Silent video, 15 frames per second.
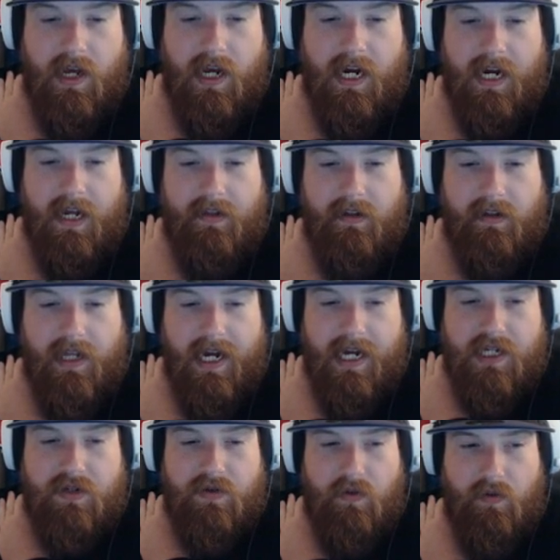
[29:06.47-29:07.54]
And the
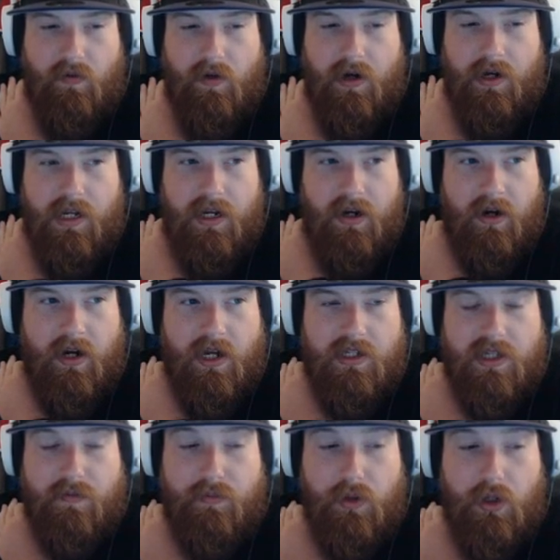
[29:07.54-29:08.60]
last one here
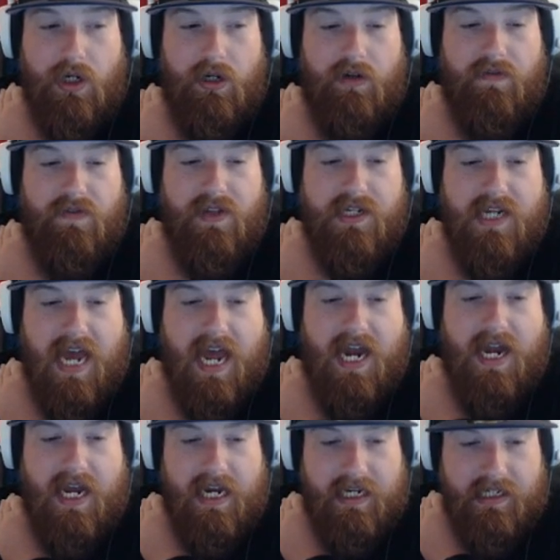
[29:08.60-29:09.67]
is the Book of the
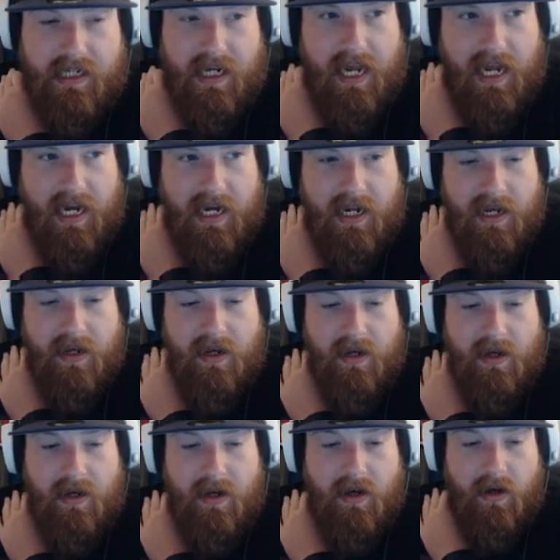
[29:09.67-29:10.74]
Dead, a 10
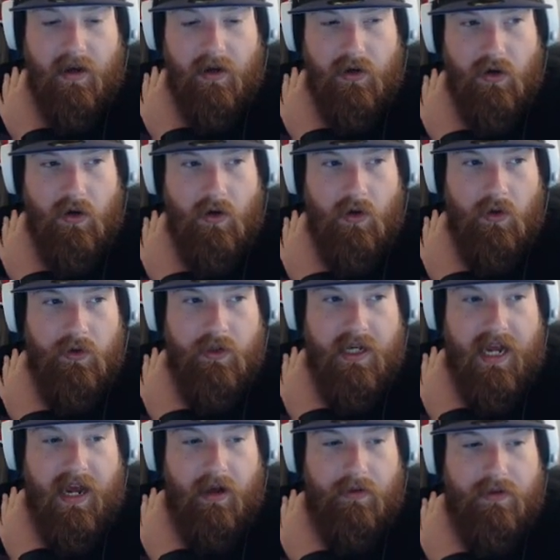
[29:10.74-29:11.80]
gold
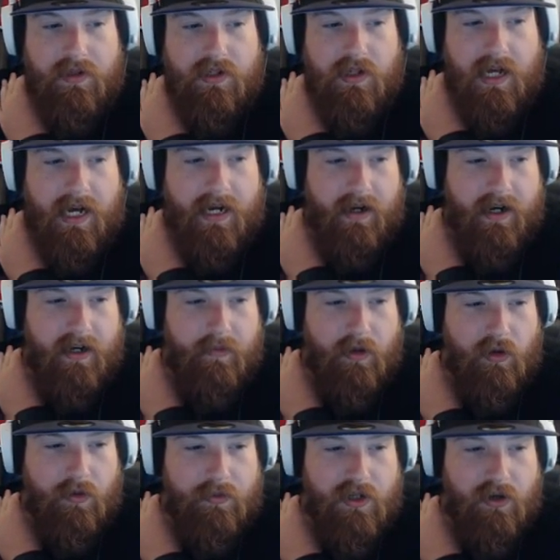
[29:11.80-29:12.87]
health slot item.
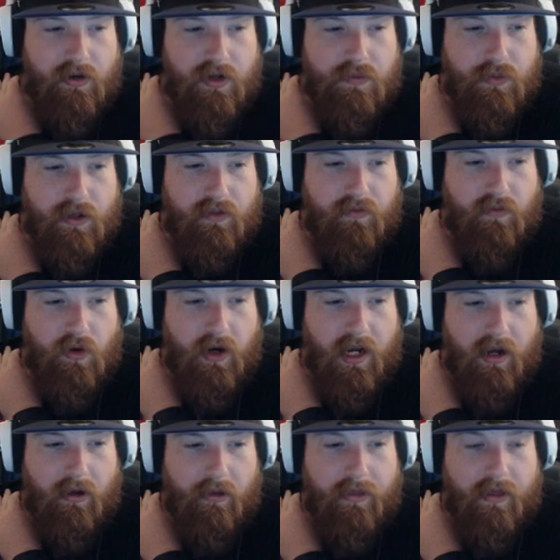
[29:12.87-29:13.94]
Equipped hero has +4
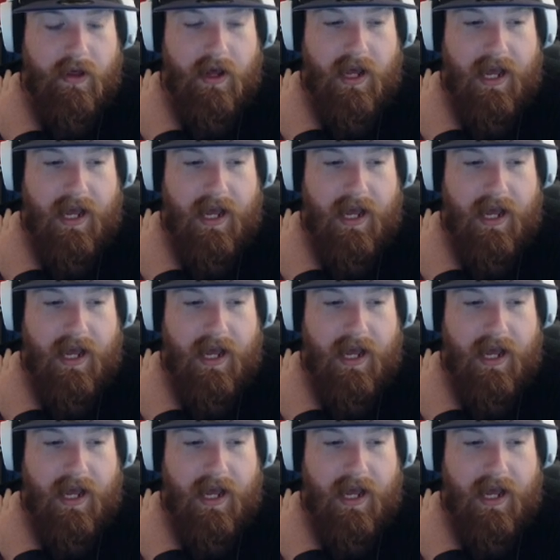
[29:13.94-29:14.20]
health.